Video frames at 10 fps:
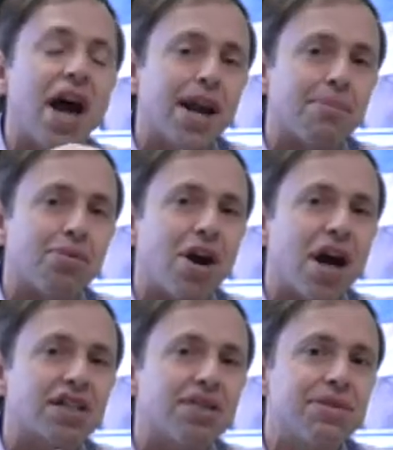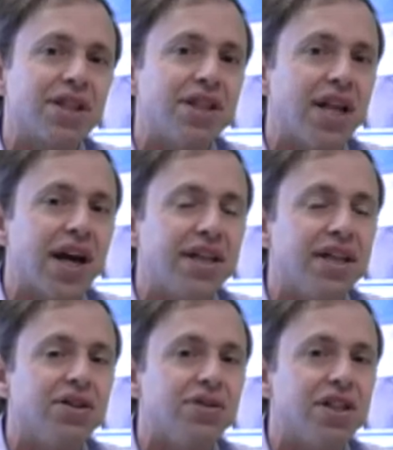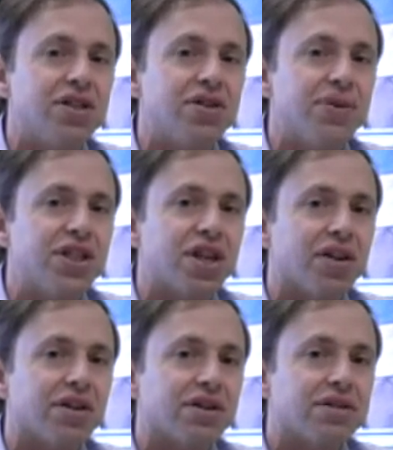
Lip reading: at approximately 90 degrees to each other.